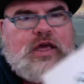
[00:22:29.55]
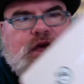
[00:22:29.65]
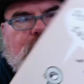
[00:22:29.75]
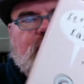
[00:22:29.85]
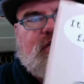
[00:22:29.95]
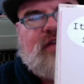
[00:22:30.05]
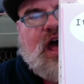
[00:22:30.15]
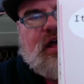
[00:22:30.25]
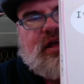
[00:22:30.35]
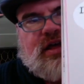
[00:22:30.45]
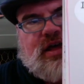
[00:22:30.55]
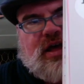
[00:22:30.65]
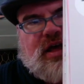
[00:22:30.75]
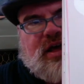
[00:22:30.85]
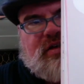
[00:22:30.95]
It's uh,
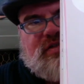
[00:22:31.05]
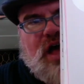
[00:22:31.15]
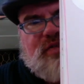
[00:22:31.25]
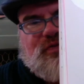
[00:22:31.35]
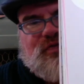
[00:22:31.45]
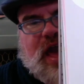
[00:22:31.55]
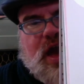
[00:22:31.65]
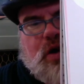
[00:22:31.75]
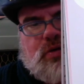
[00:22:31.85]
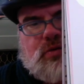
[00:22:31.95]
it's not fair.